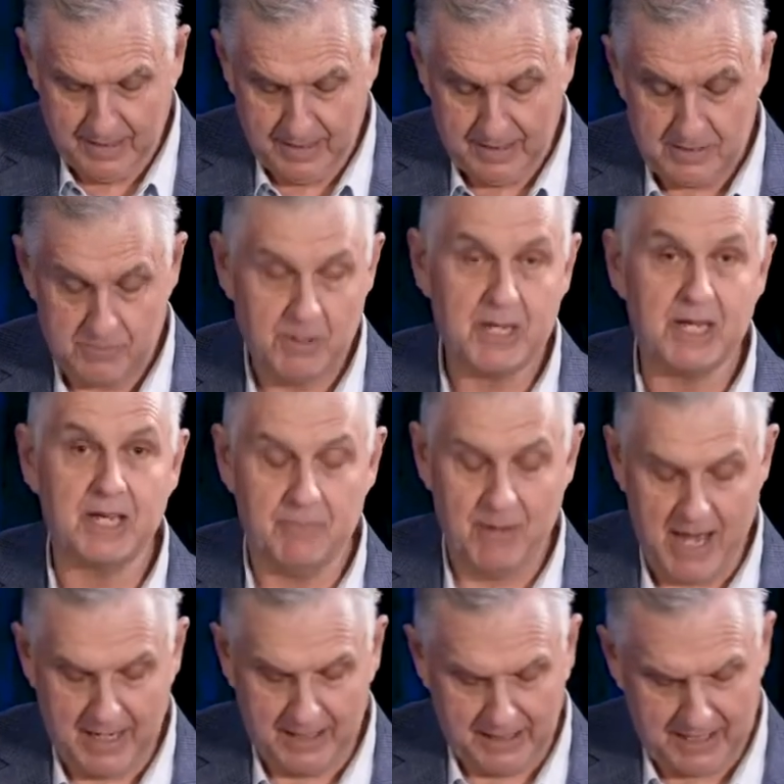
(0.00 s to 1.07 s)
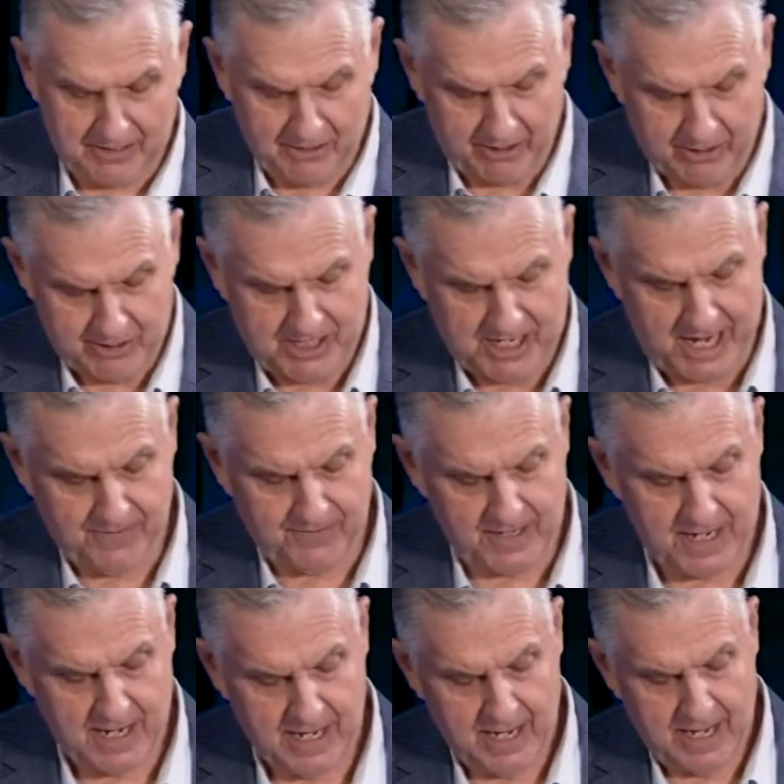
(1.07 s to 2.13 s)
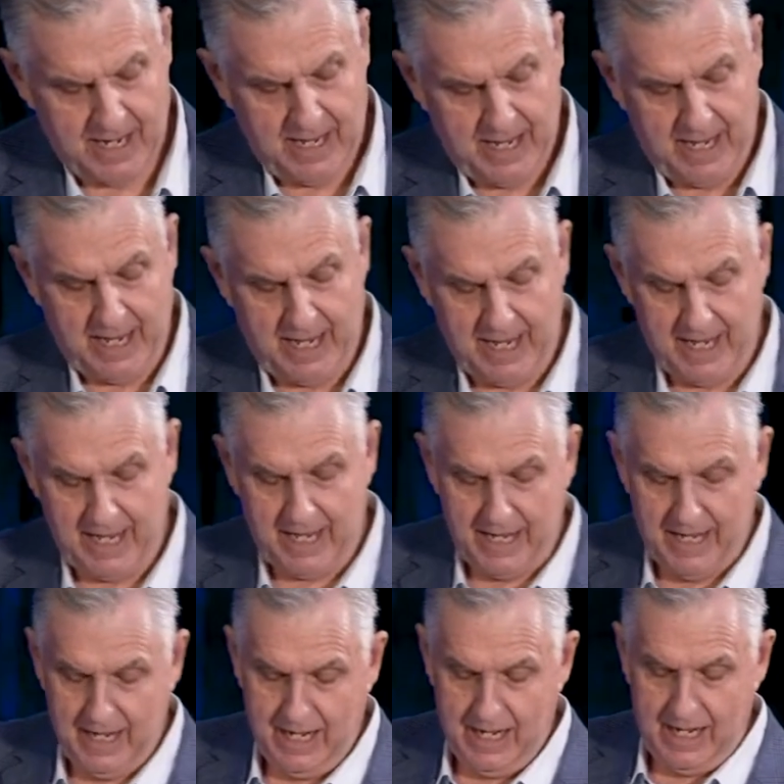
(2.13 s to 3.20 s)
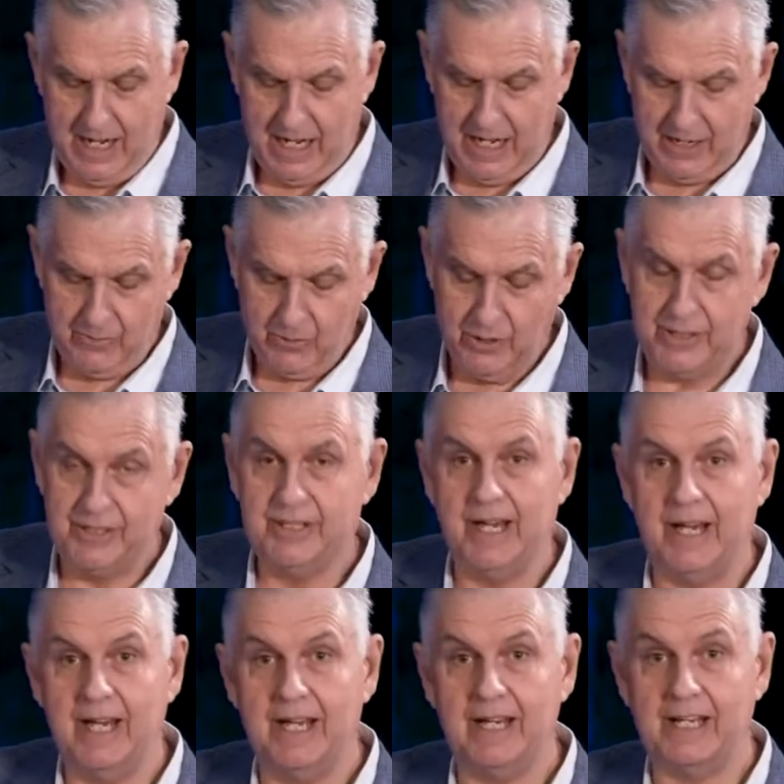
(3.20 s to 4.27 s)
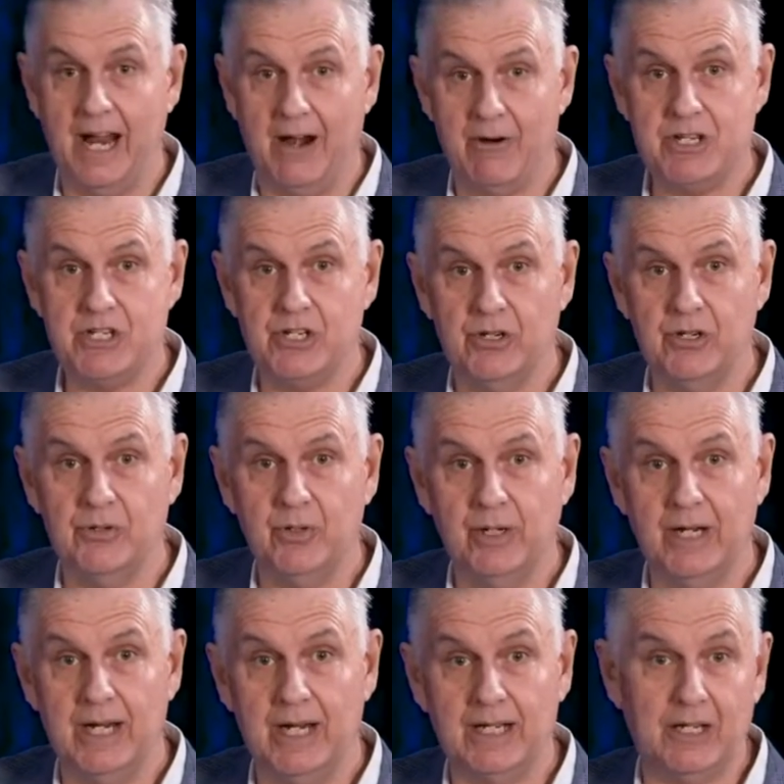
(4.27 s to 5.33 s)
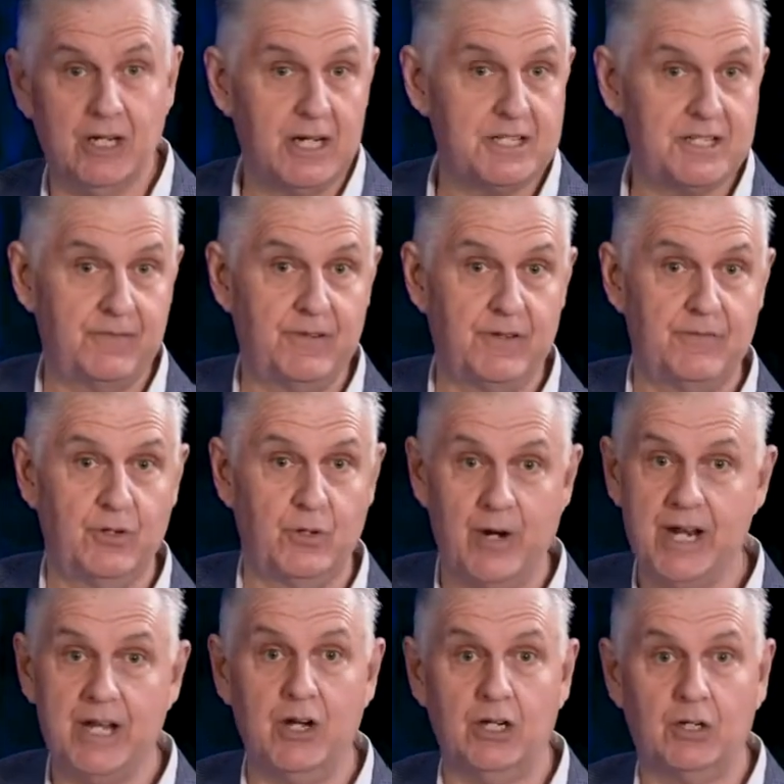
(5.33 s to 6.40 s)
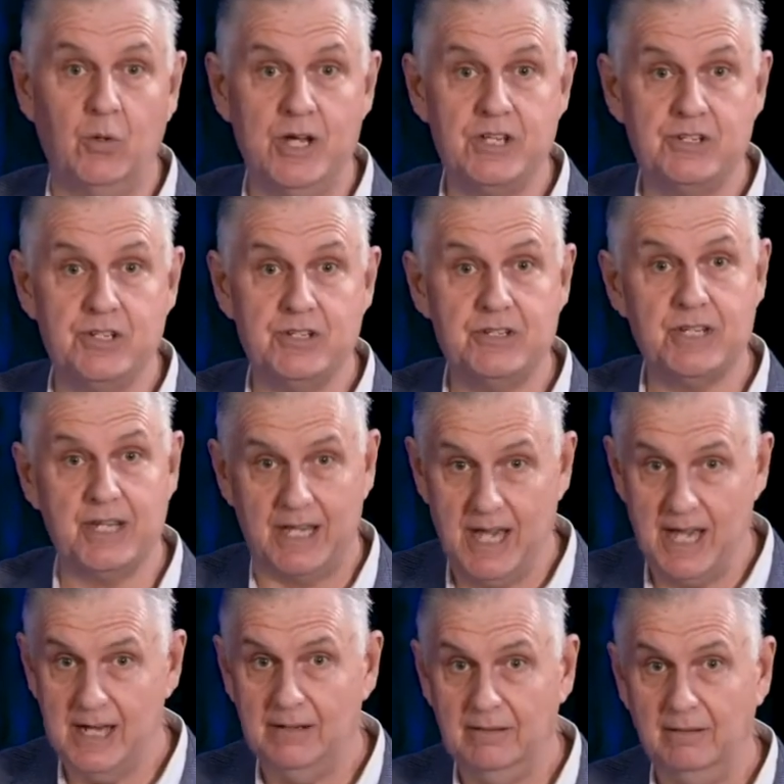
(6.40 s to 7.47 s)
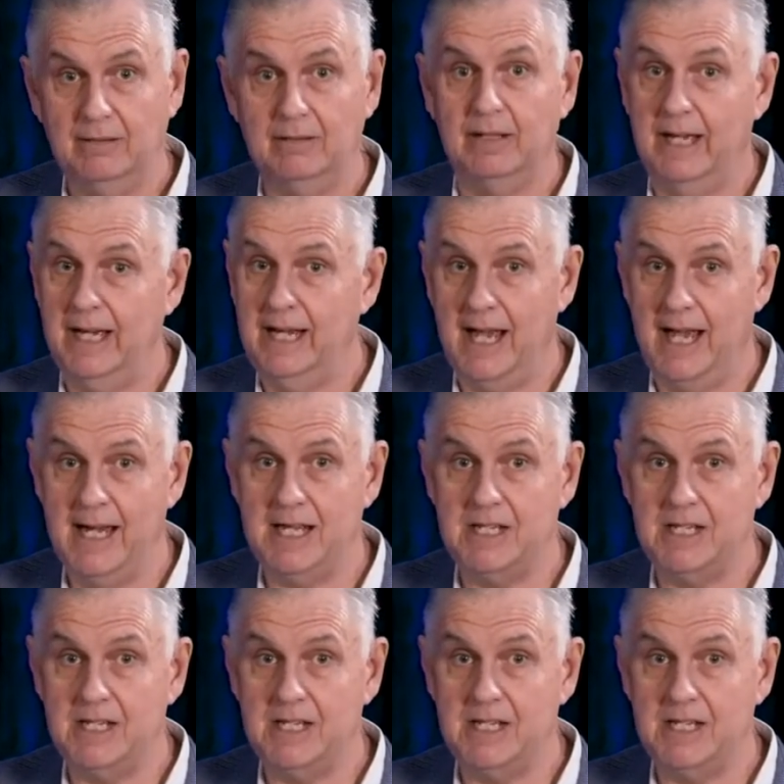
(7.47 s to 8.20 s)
Speaking about electrical safety, I would encourage you guys, if you've already got questions, again, at any